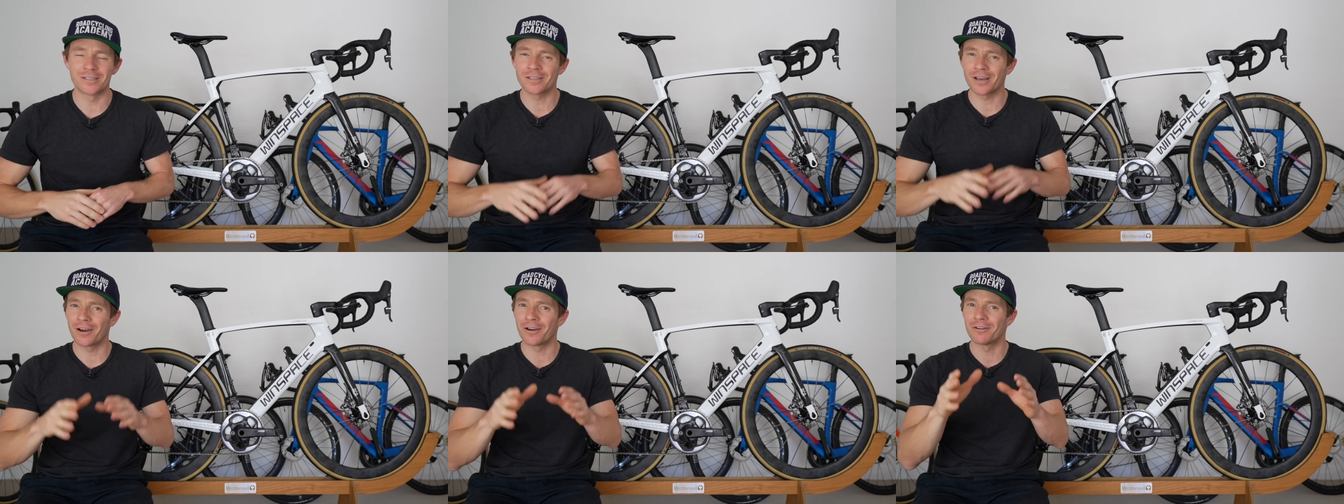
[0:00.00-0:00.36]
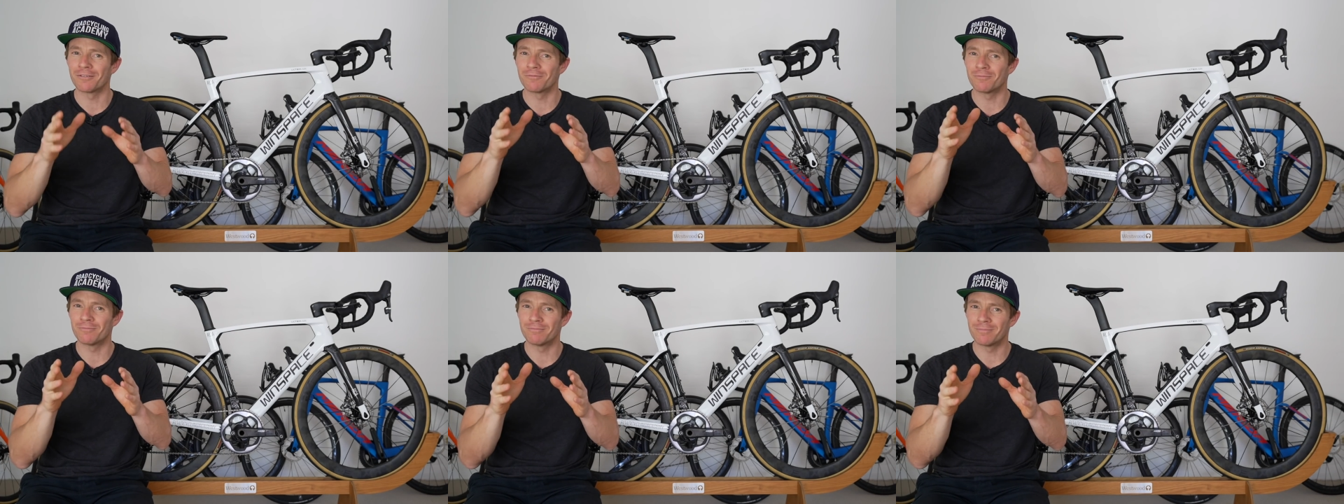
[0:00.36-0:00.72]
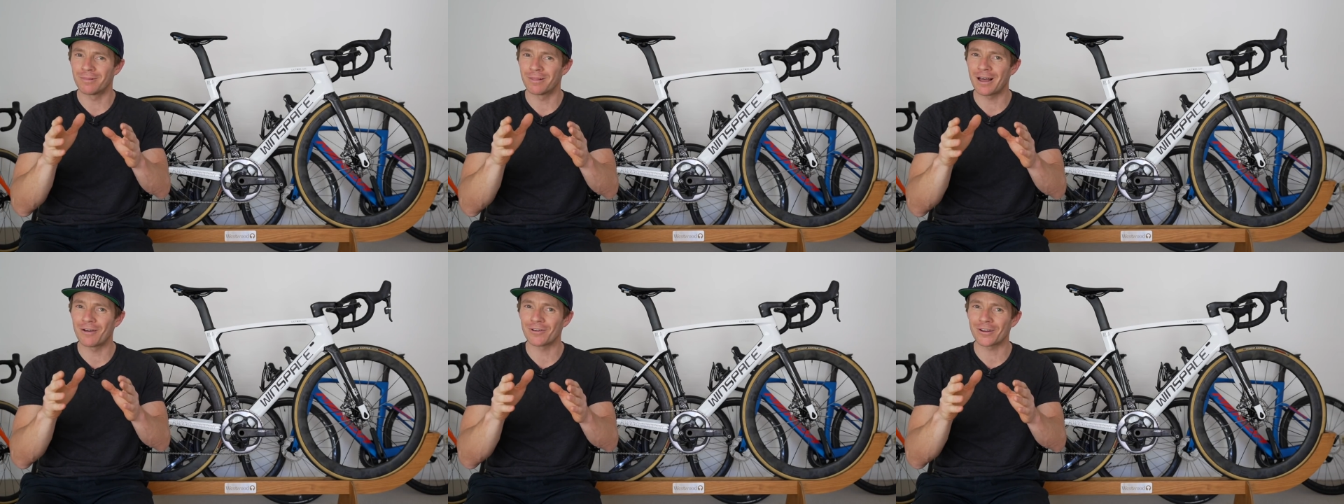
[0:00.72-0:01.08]
So
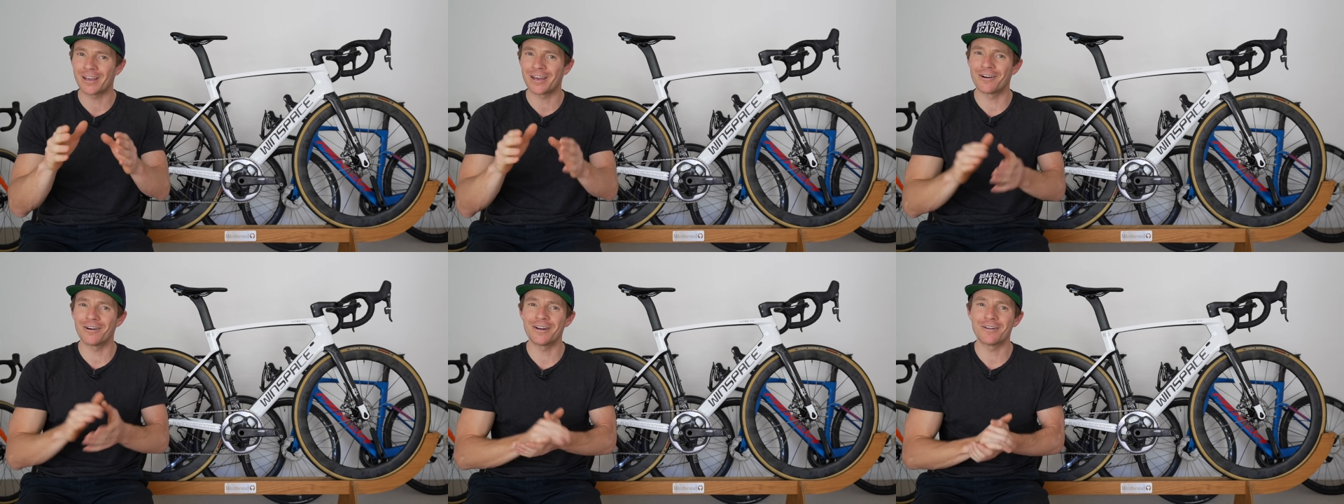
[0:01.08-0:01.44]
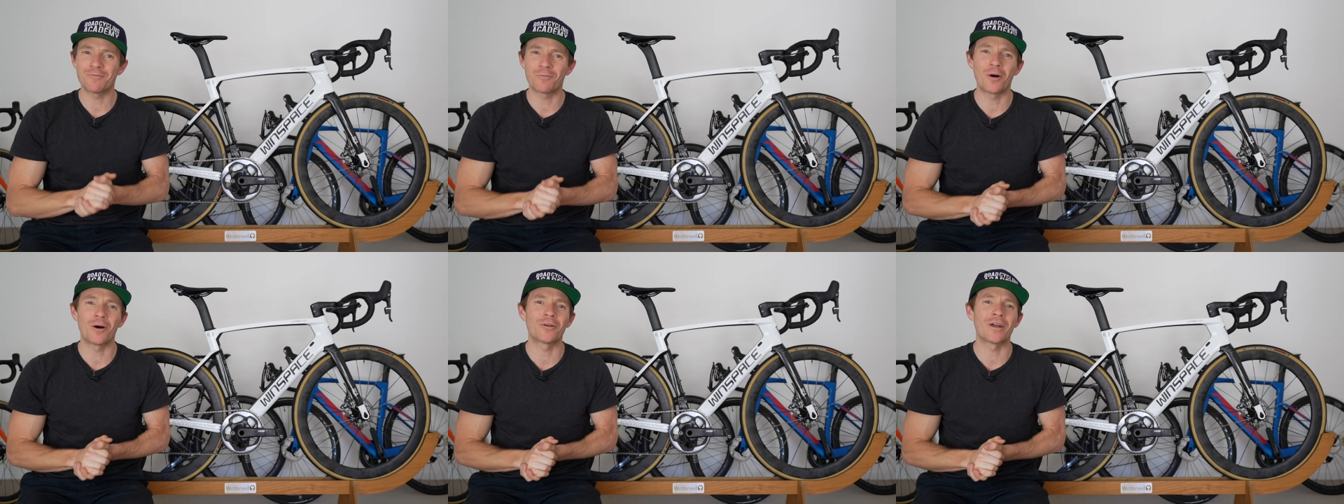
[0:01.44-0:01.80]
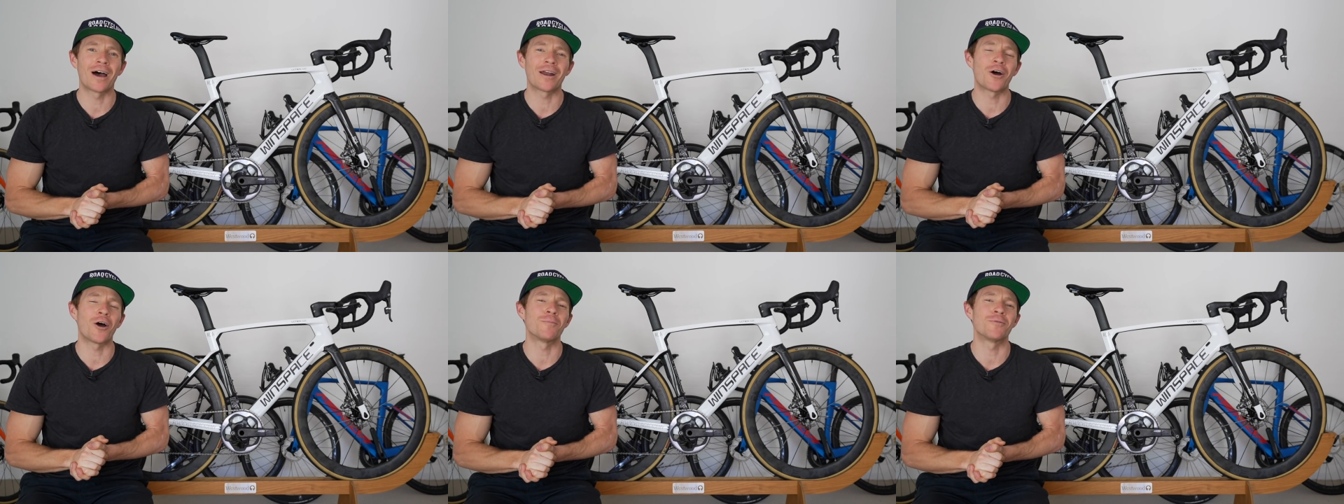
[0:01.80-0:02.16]
love it, Kerry. Well
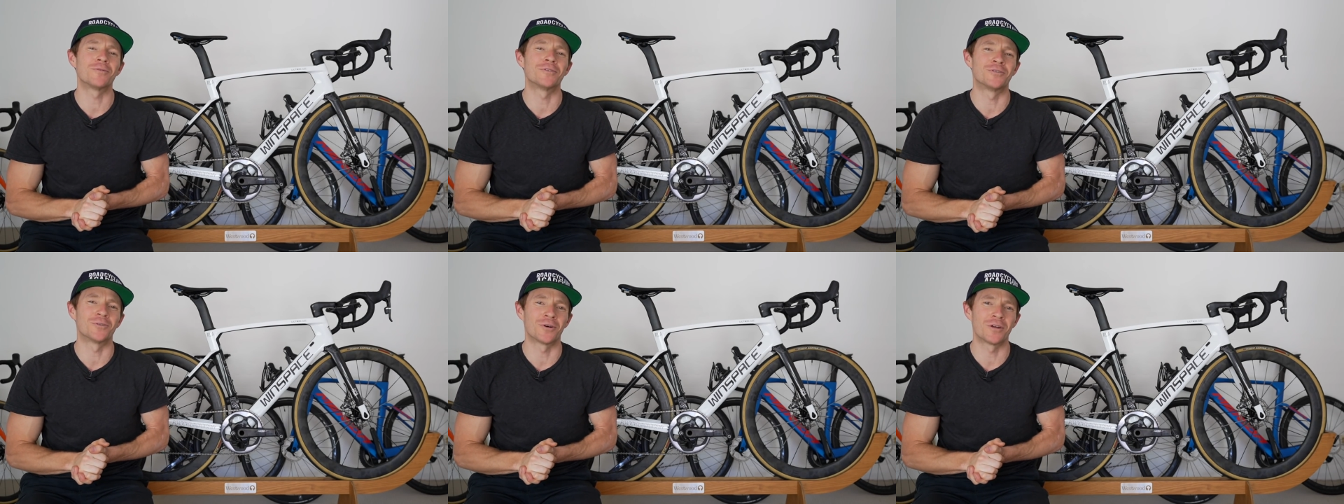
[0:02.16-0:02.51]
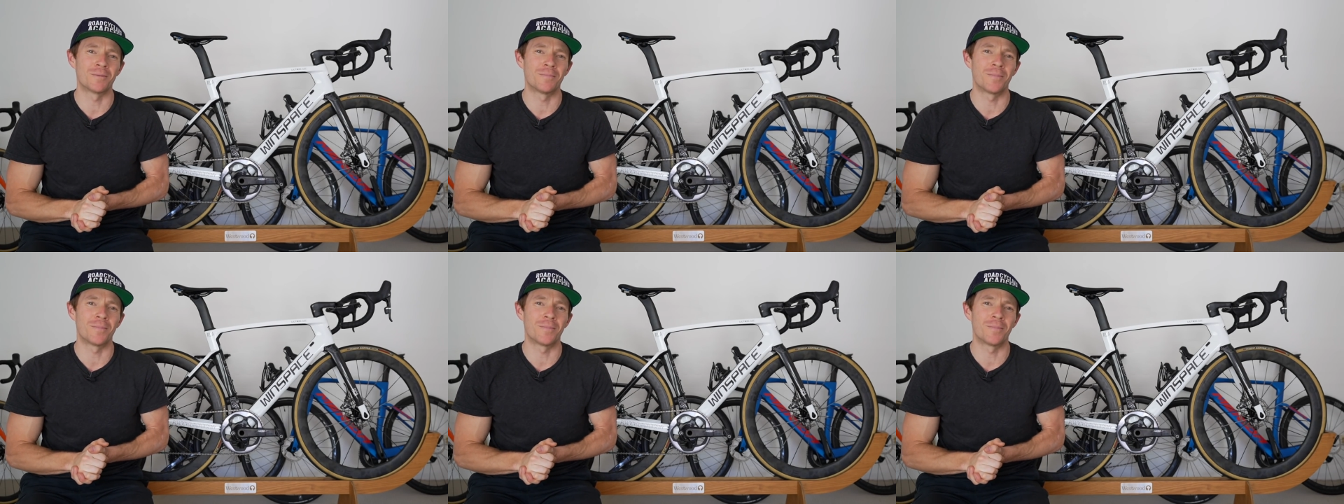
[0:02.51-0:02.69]
done. Hope you enjoy the